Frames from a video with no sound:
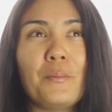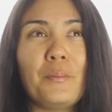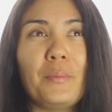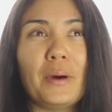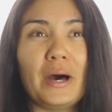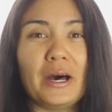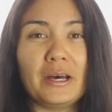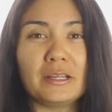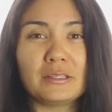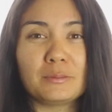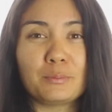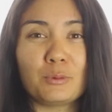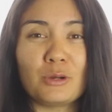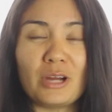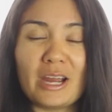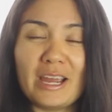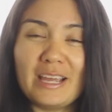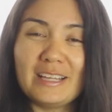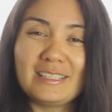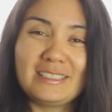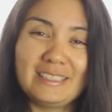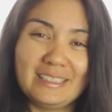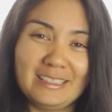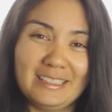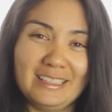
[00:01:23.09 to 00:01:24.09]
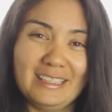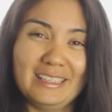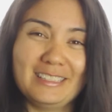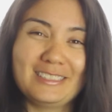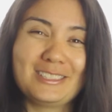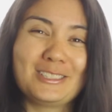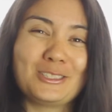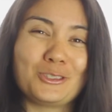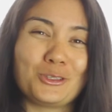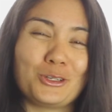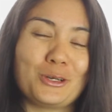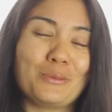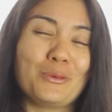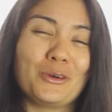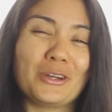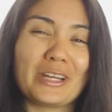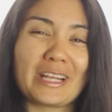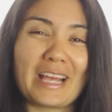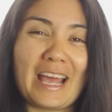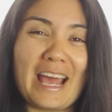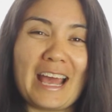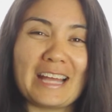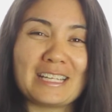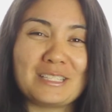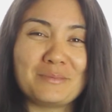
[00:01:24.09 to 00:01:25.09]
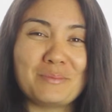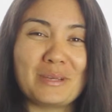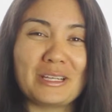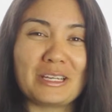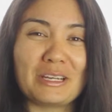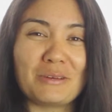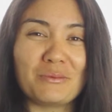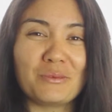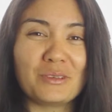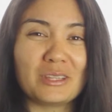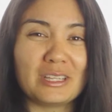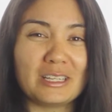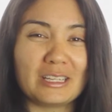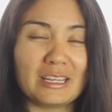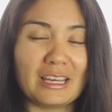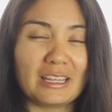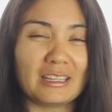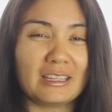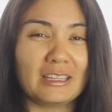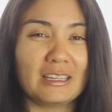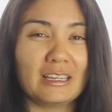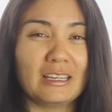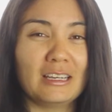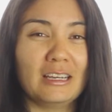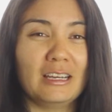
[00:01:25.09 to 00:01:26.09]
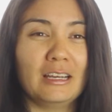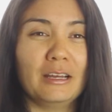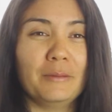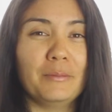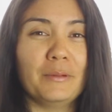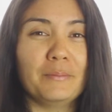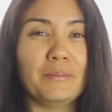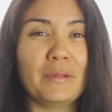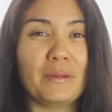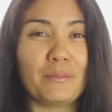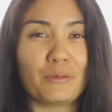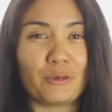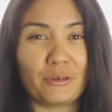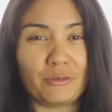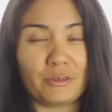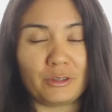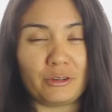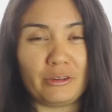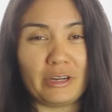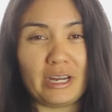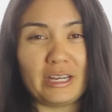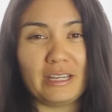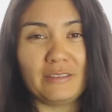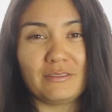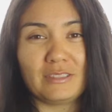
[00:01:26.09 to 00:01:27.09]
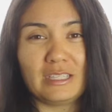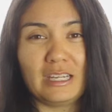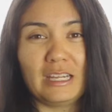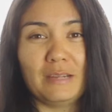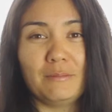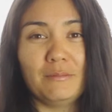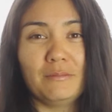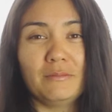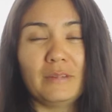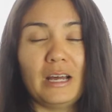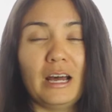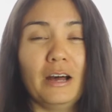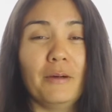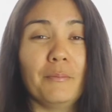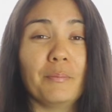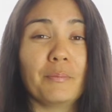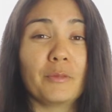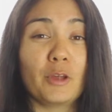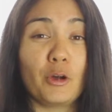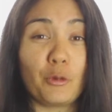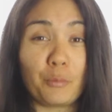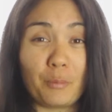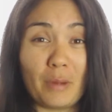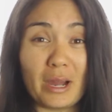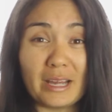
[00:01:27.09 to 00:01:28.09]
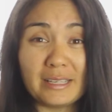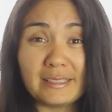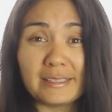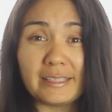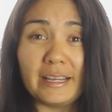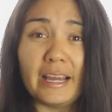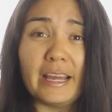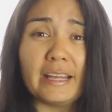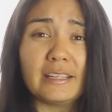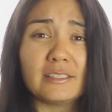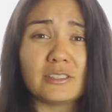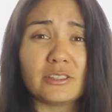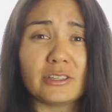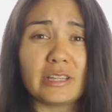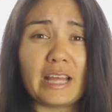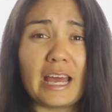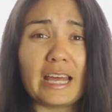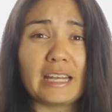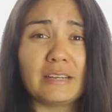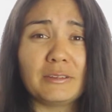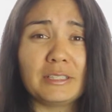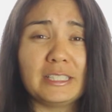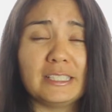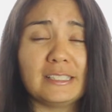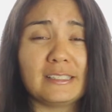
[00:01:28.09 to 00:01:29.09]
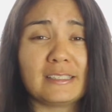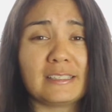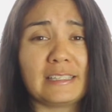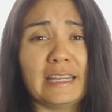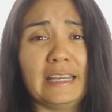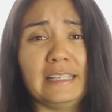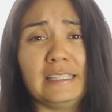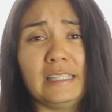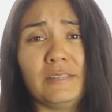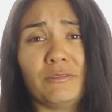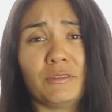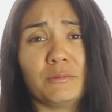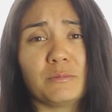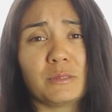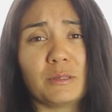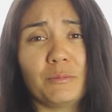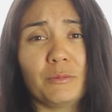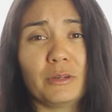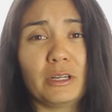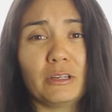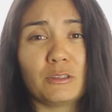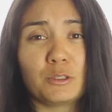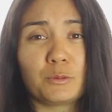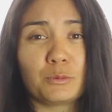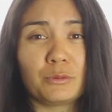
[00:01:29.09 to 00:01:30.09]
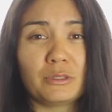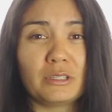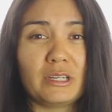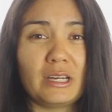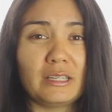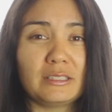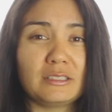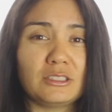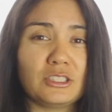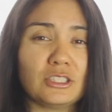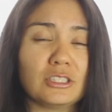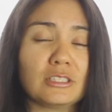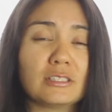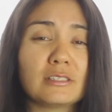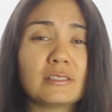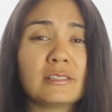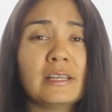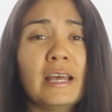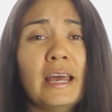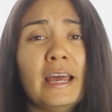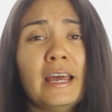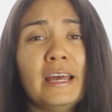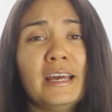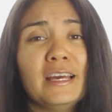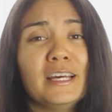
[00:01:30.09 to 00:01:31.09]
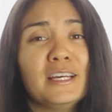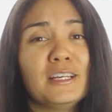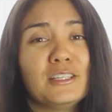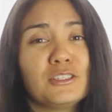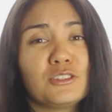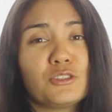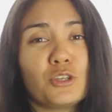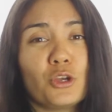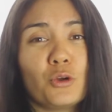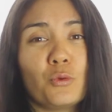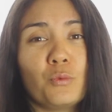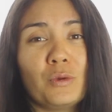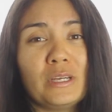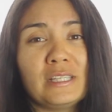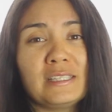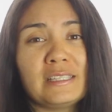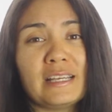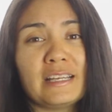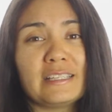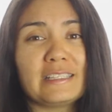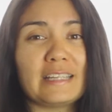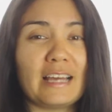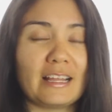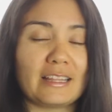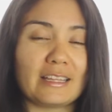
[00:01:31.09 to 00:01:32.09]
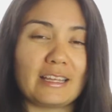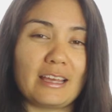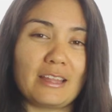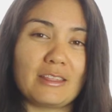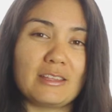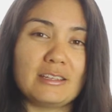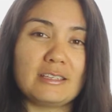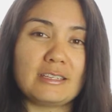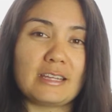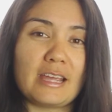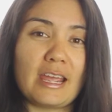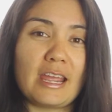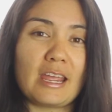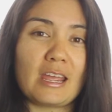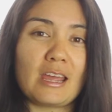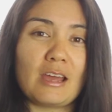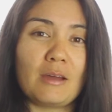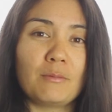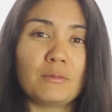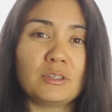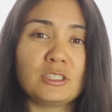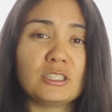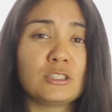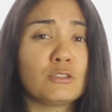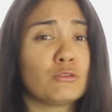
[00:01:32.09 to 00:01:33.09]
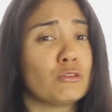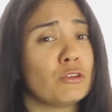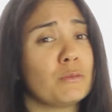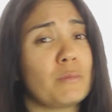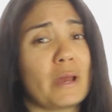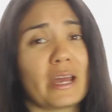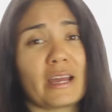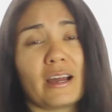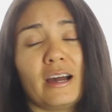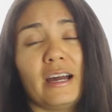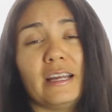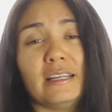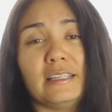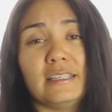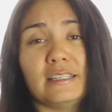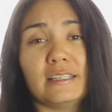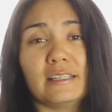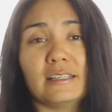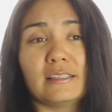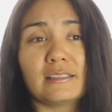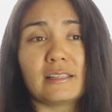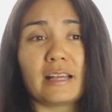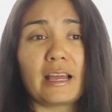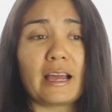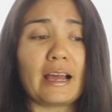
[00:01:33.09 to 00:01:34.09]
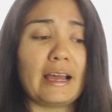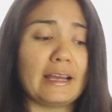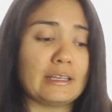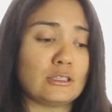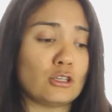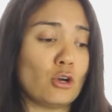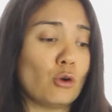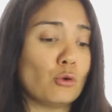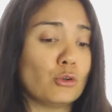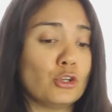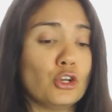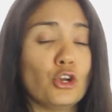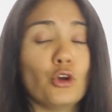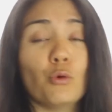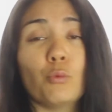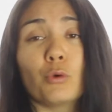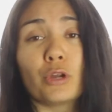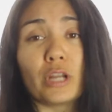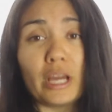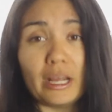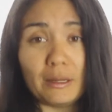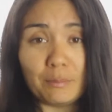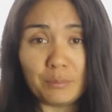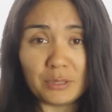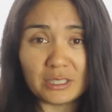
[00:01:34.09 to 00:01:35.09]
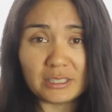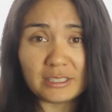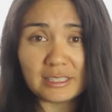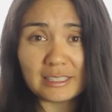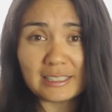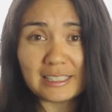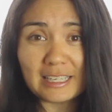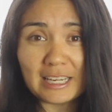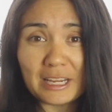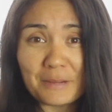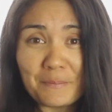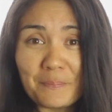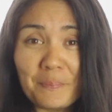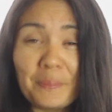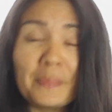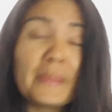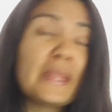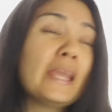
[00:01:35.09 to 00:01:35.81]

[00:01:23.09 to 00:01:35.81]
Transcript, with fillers: But prior to storyboarding, I had to meet up with another member of the creative team on my side. So that is Stacey from Someone Else Productions. So we sat down the other day and we just threw back ideas. Like, I told her what I'd pitched to him,